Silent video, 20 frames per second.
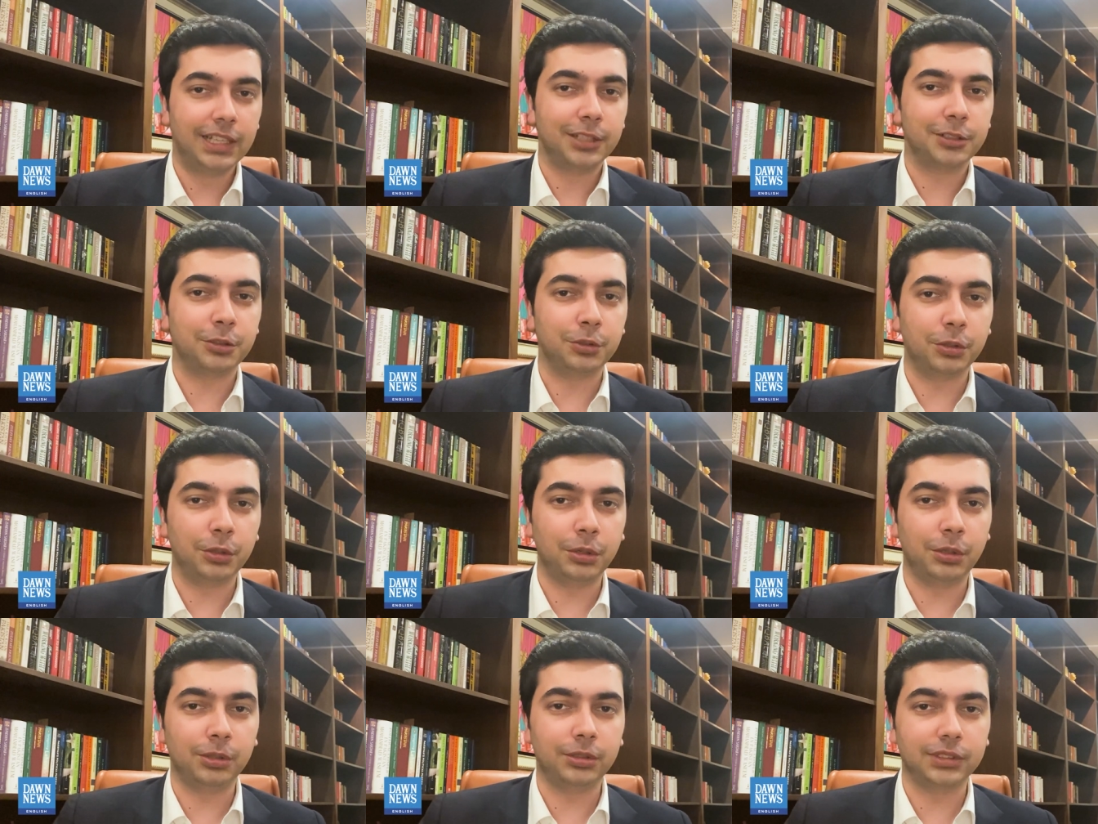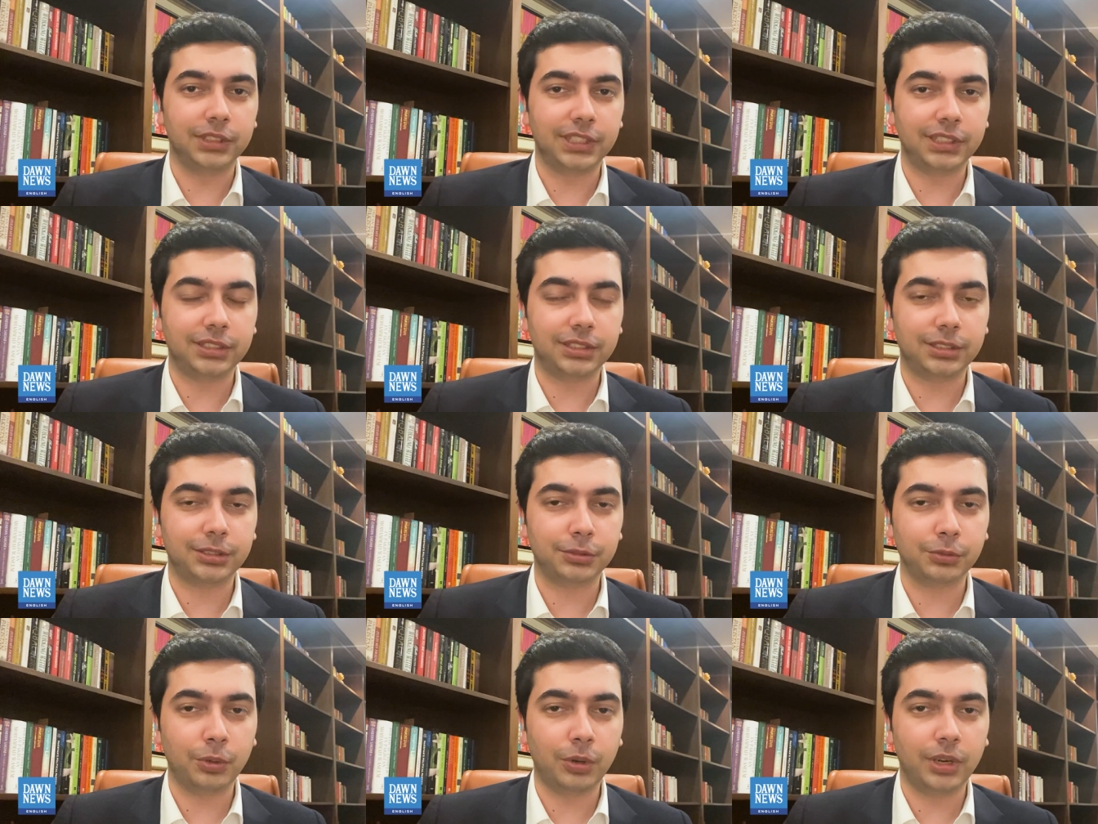So
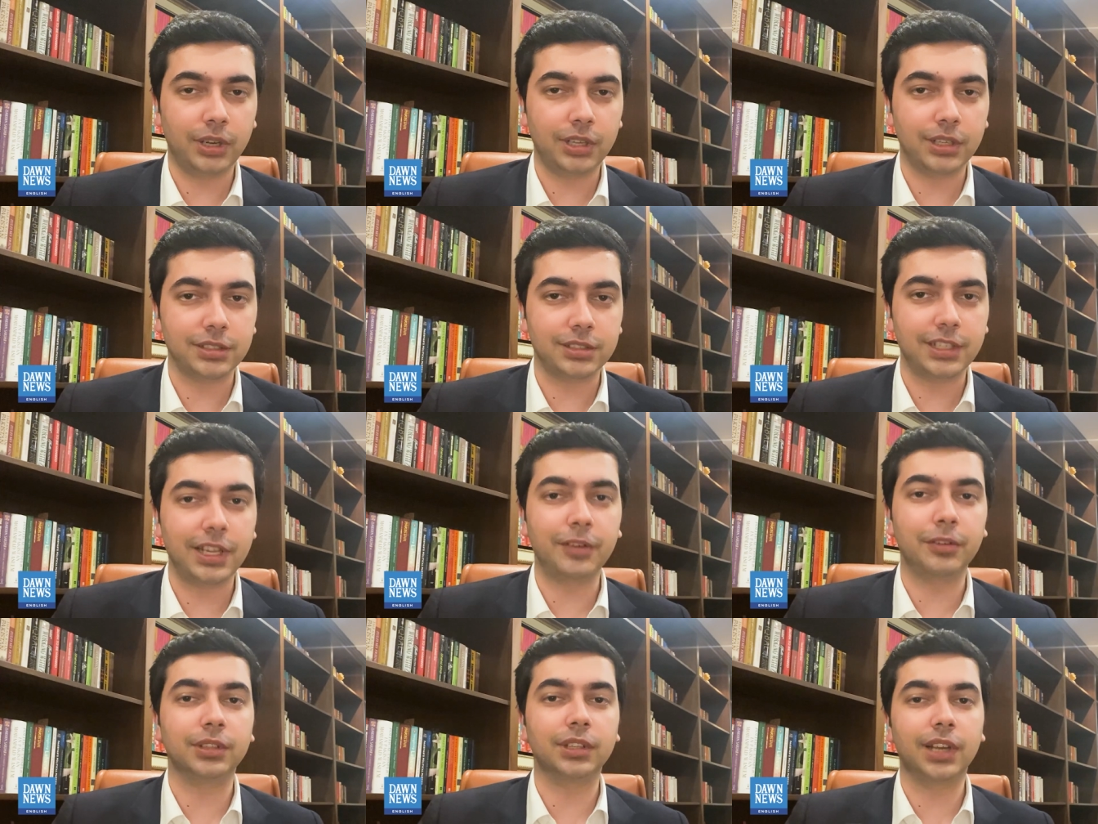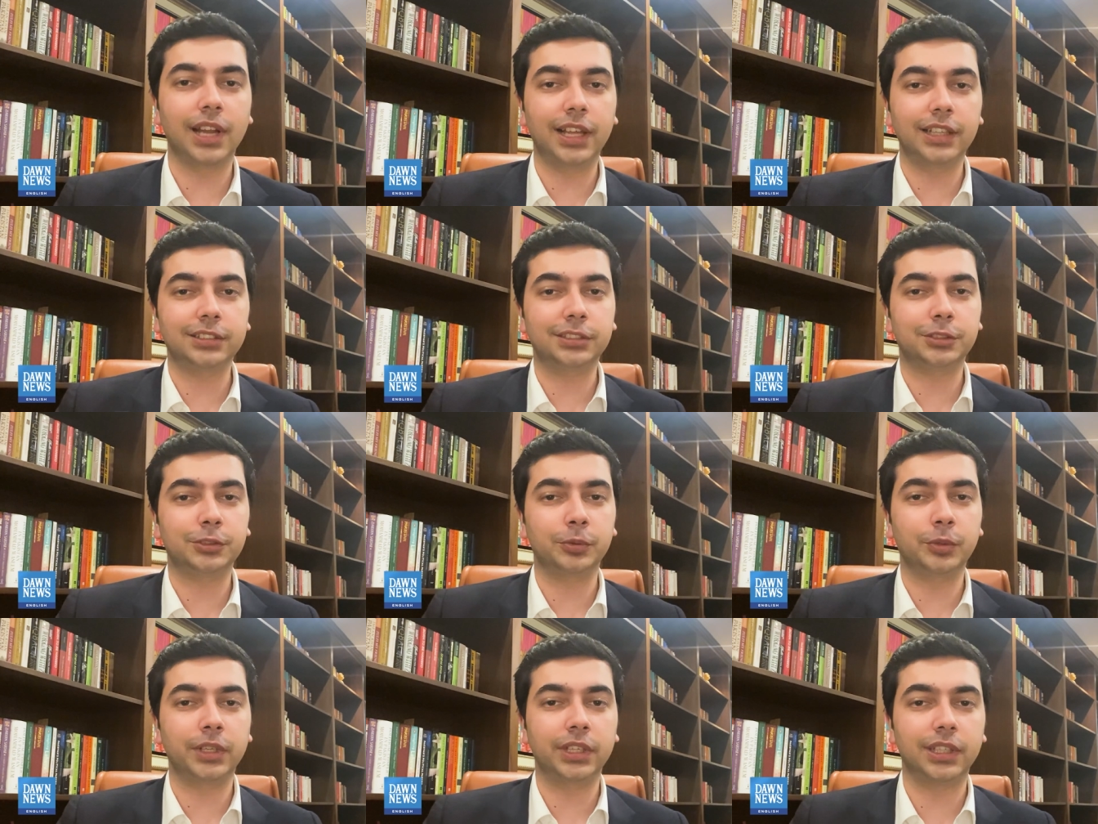this was
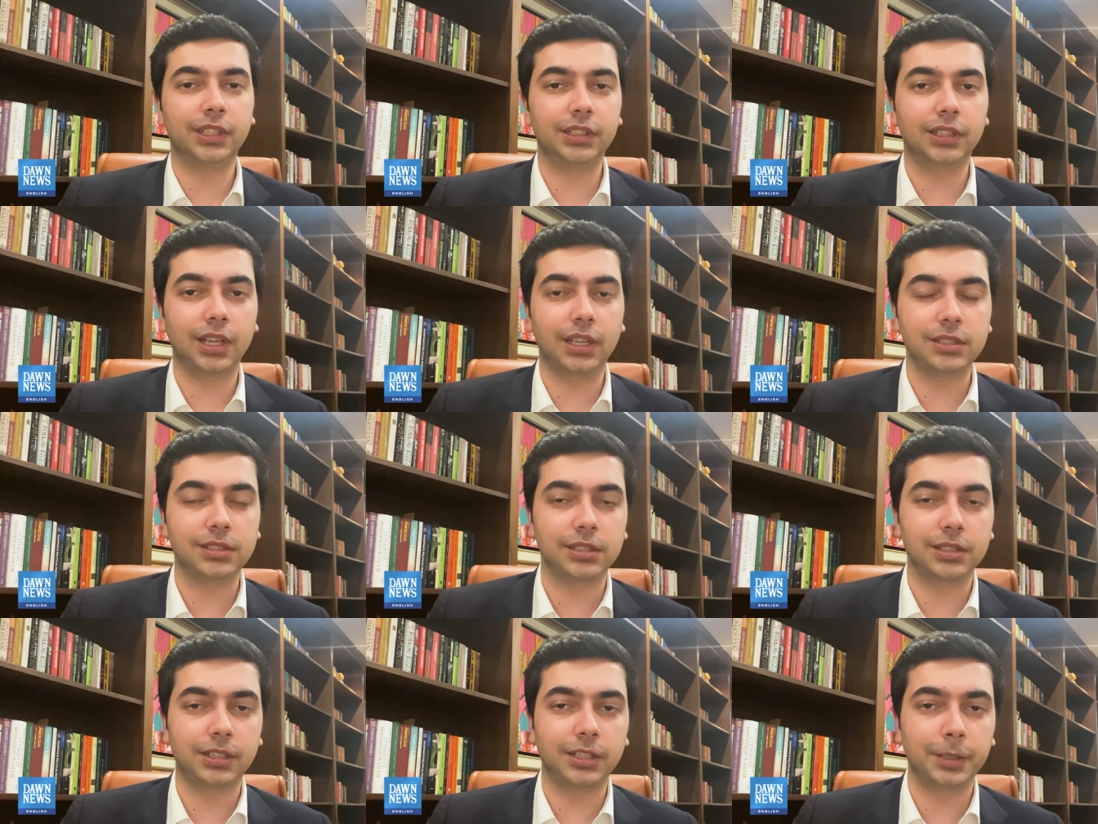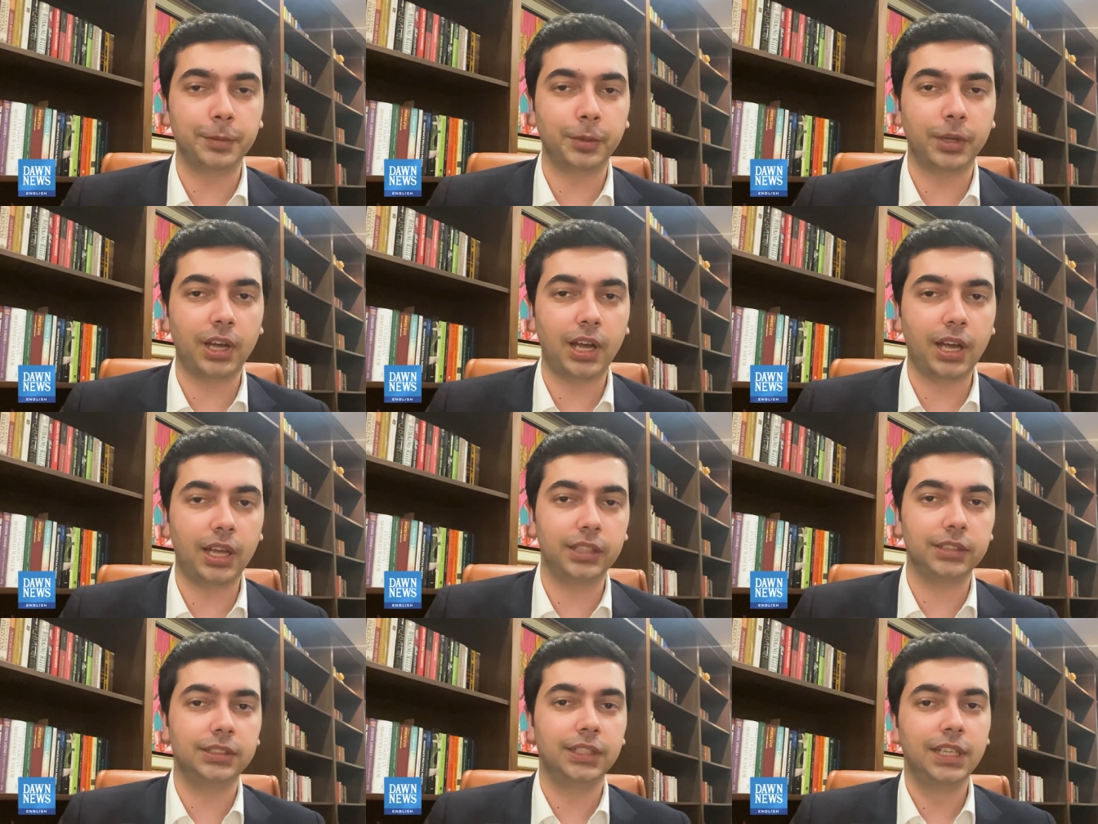Nevertheless with Asad Rahim
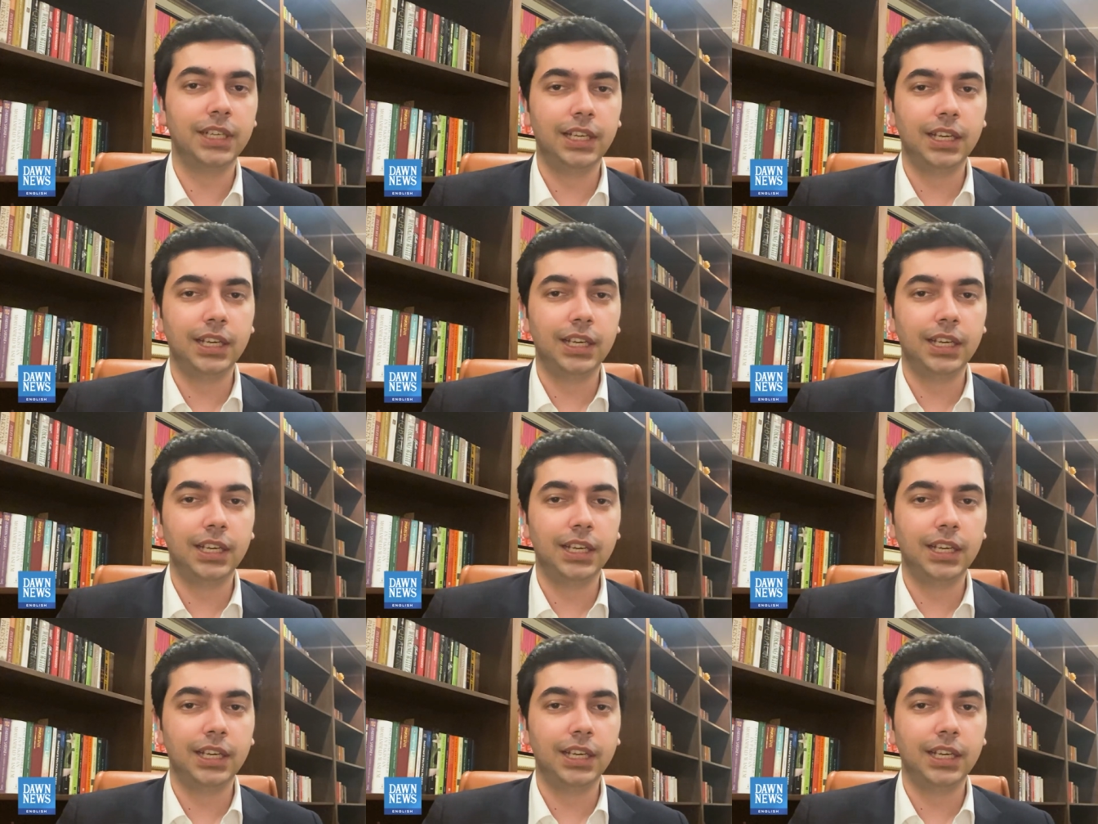Khan.